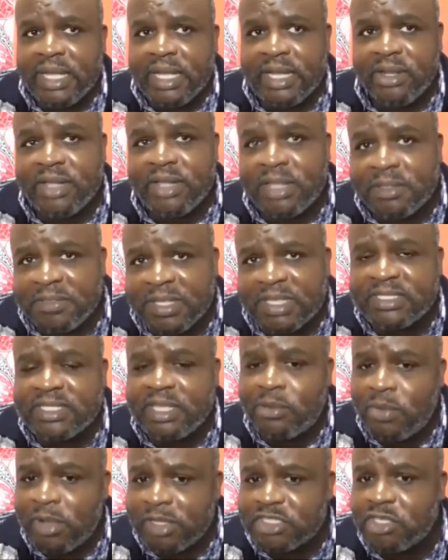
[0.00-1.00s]
Another thing is
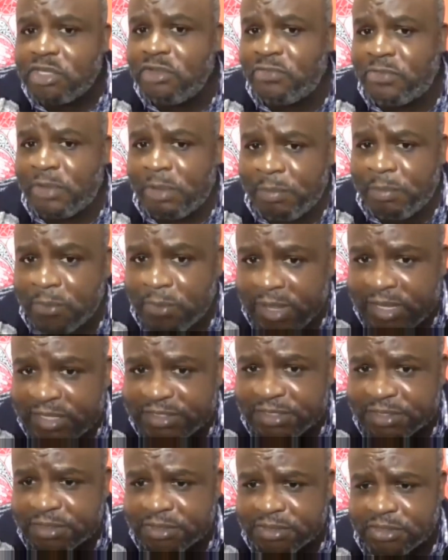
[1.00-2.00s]
the question of
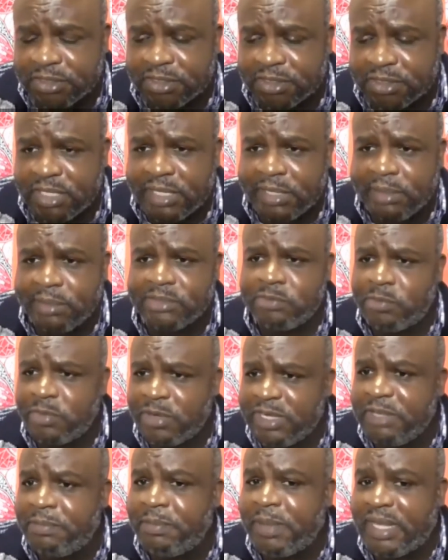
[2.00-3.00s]
reparations. It was
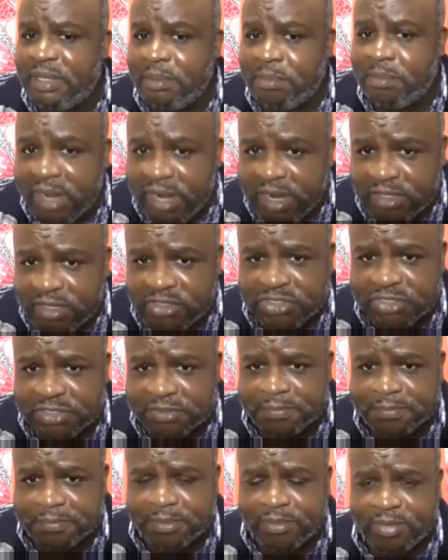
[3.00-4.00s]
brought by the march,
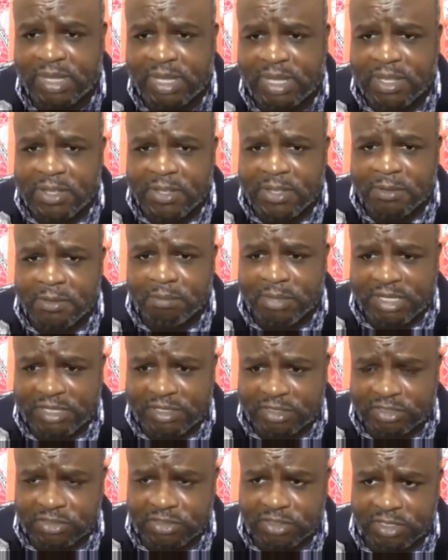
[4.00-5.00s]

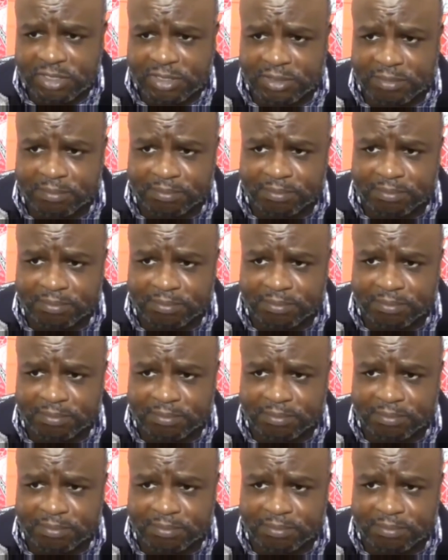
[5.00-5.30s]
because